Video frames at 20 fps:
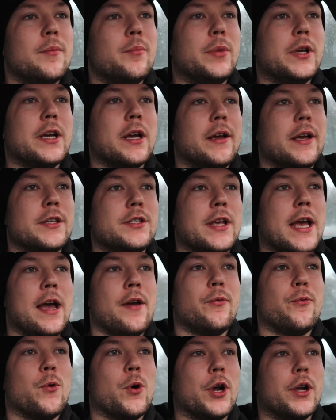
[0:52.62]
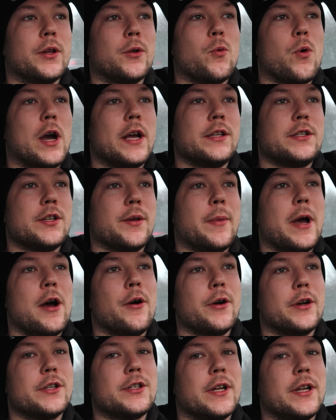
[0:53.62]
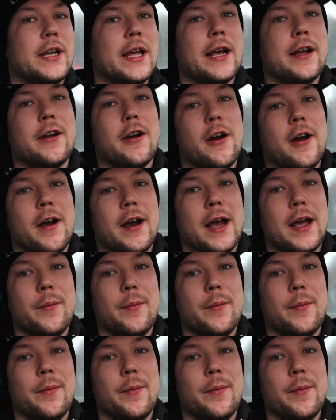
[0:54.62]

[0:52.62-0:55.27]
because I've worked quite some hours on that car.